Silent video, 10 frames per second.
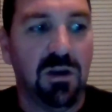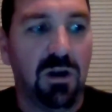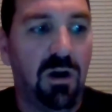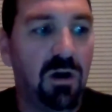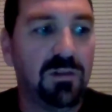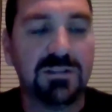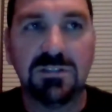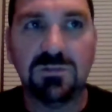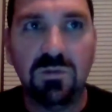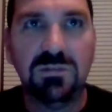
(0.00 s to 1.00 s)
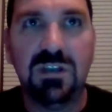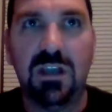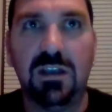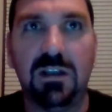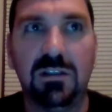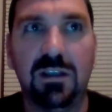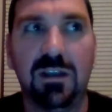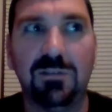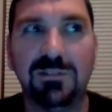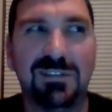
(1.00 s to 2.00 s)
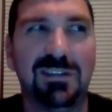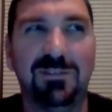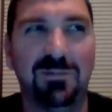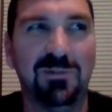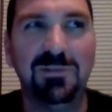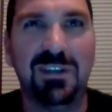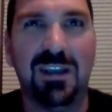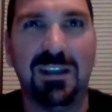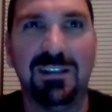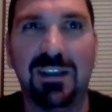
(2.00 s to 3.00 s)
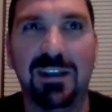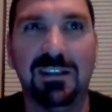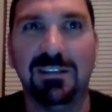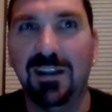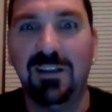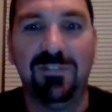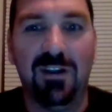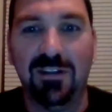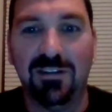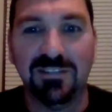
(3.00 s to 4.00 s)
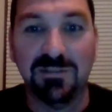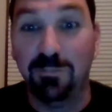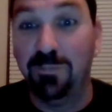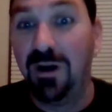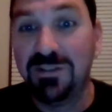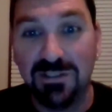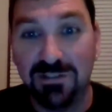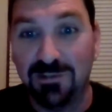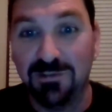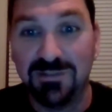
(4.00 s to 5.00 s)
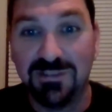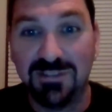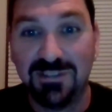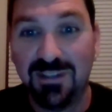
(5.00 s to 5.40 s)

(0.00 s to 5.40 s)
Oh, this is Wu-Tang Clan. I was like, Wu-Tang Clan. Then I found out it was a bunch of dudes.